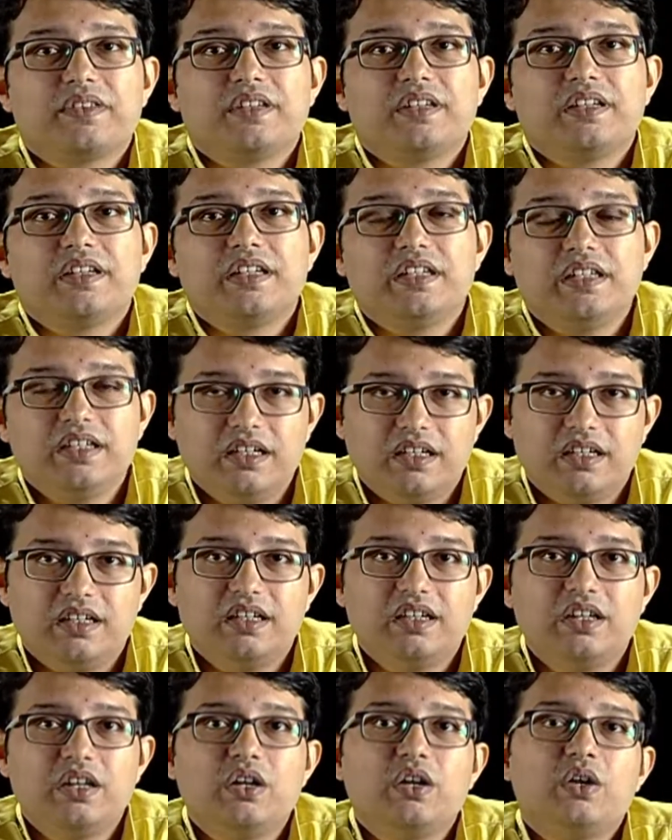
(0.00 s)
Here,
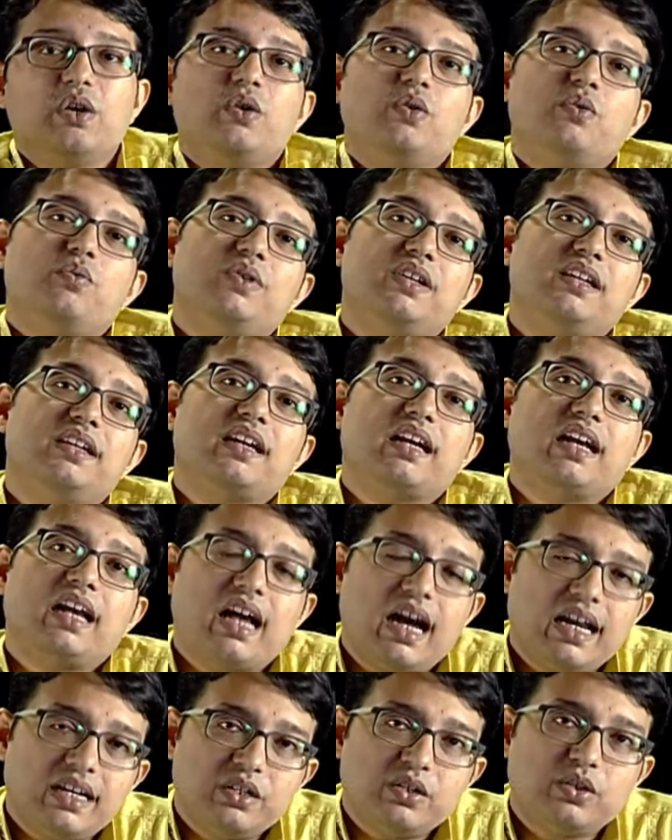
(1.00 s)
we
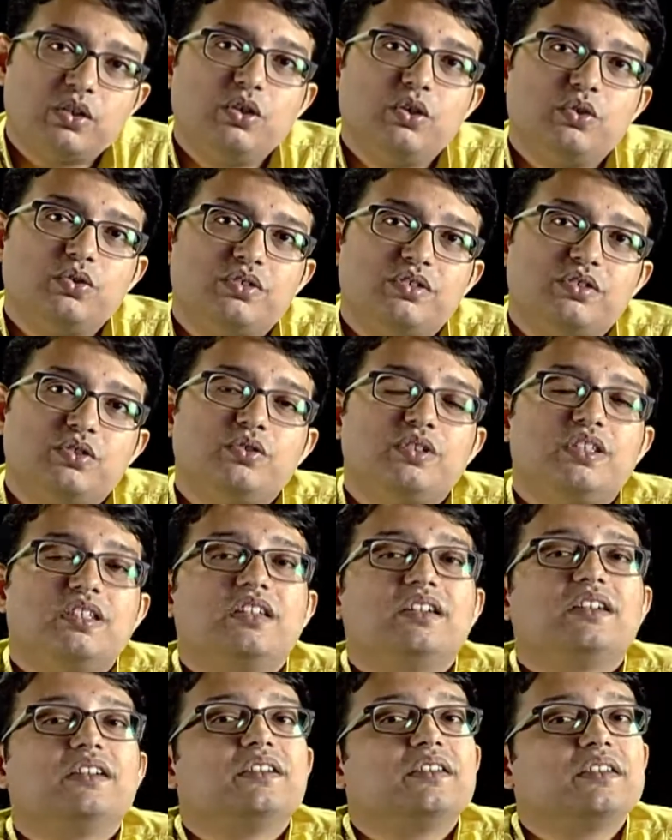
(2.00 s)
cut close to
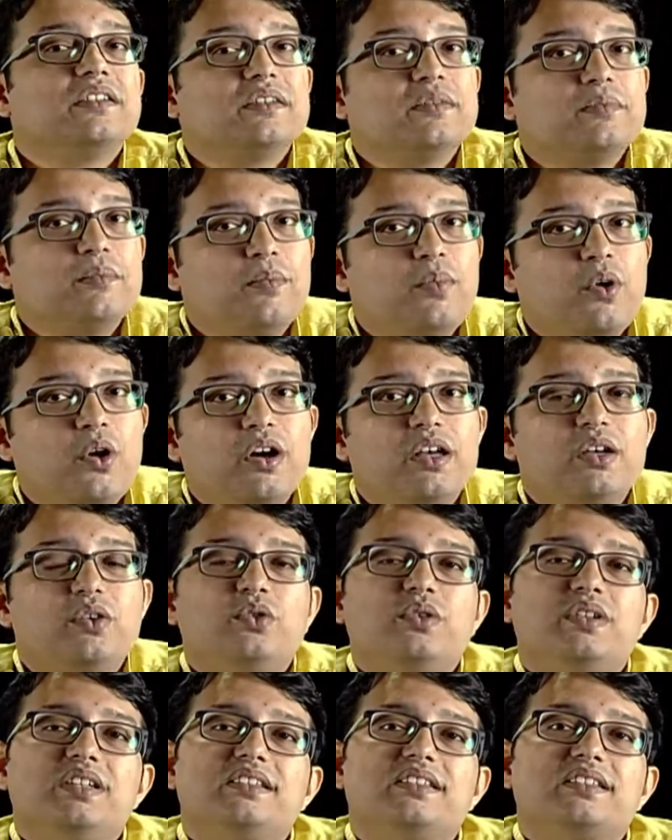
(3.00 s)
the boy
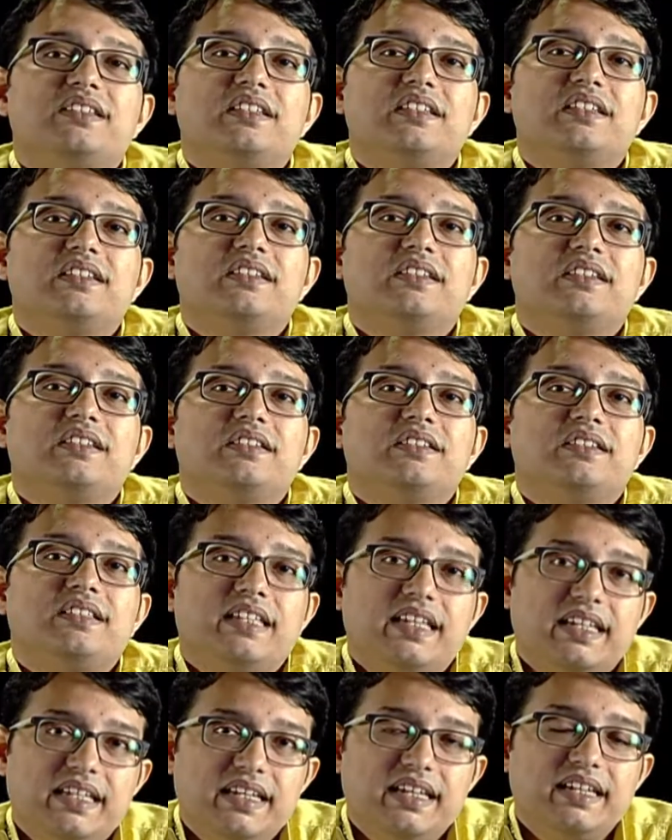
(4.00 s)
who is
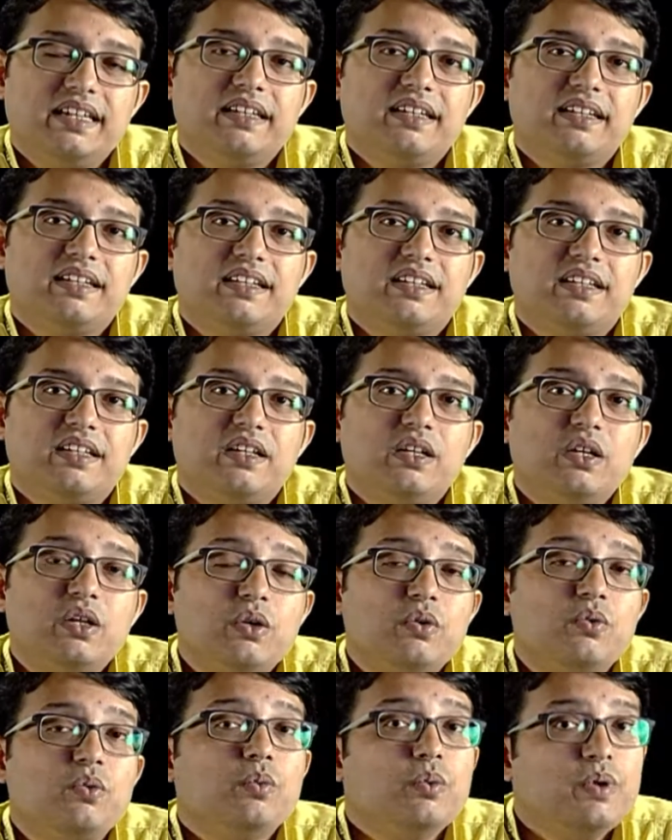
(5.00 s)
singing.
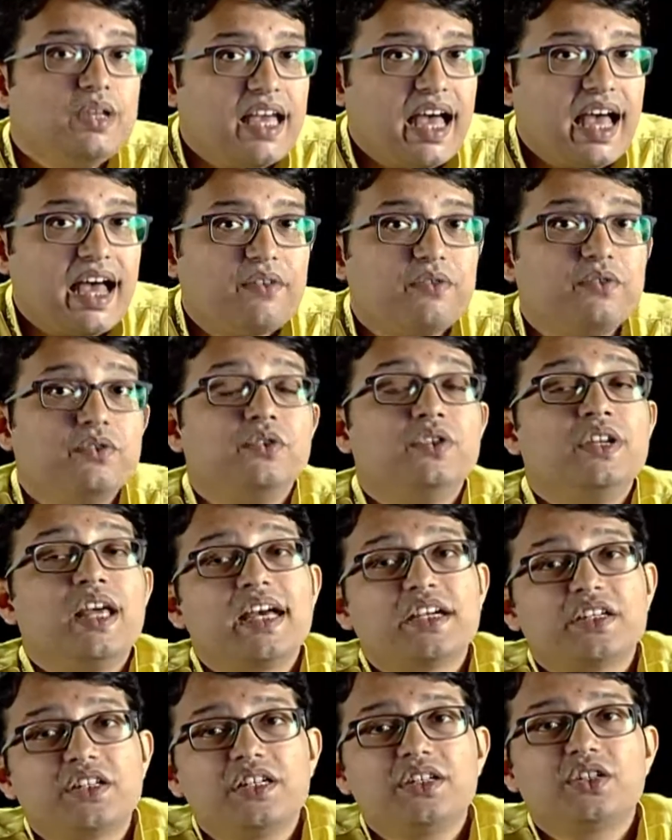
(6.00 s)
We have
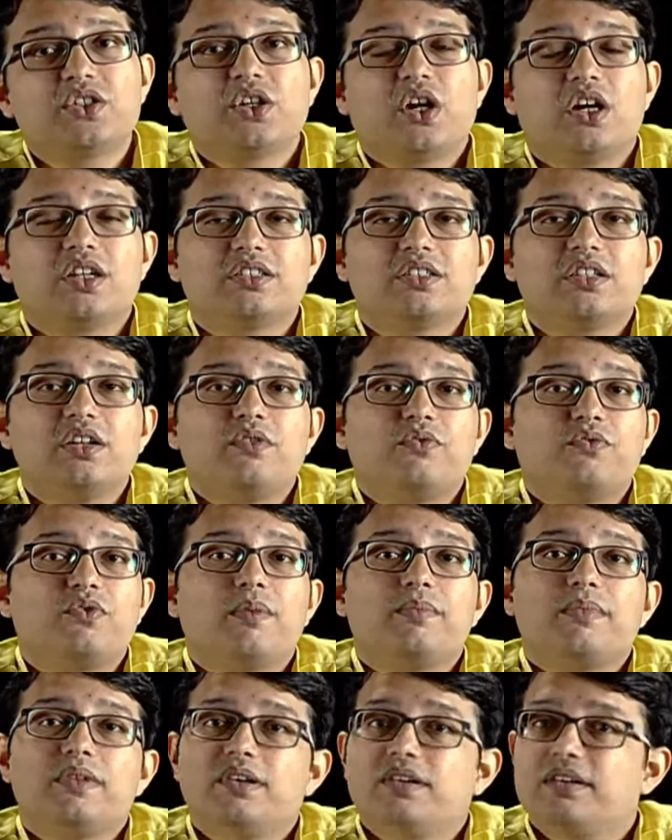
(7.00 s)
reaction shots
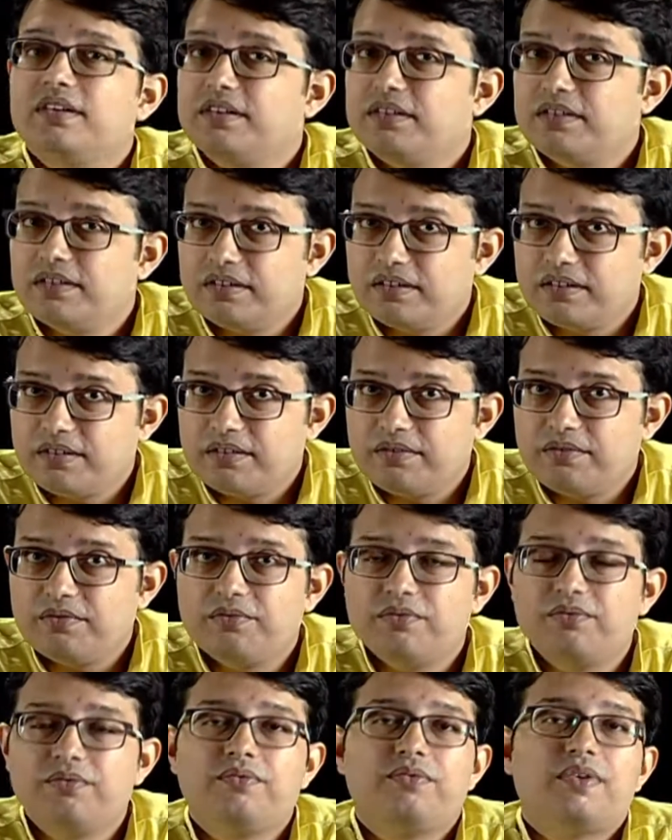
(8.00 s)
from the
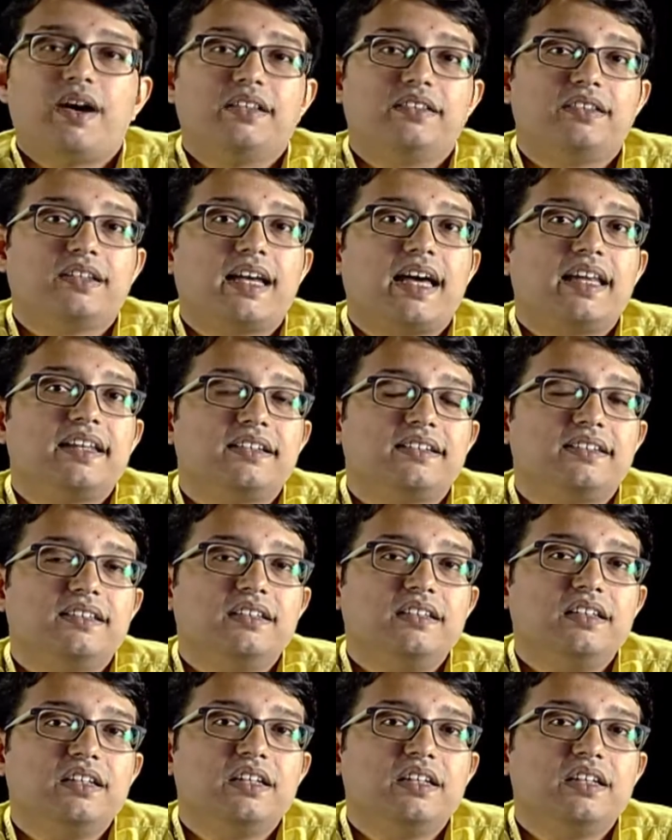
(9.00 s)
father character.